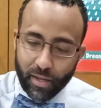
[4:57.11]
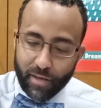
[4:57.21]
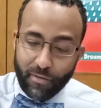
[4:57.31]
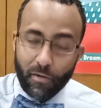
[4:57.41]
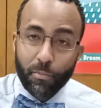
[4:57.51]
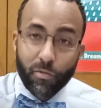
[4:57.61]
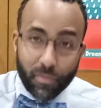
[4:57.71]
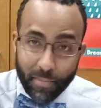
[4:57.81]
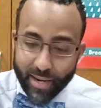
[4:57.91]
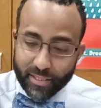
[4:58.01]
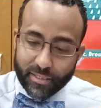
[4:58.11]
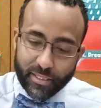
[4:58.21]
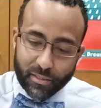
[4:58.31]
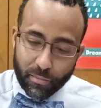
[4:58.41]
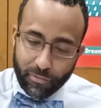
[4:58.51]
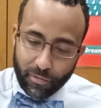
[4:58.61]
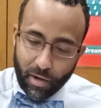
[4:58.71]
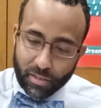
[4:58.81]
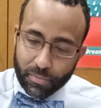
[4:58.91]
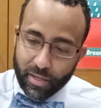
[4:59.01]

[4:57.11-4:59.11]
If I remove the magnetism, it falls.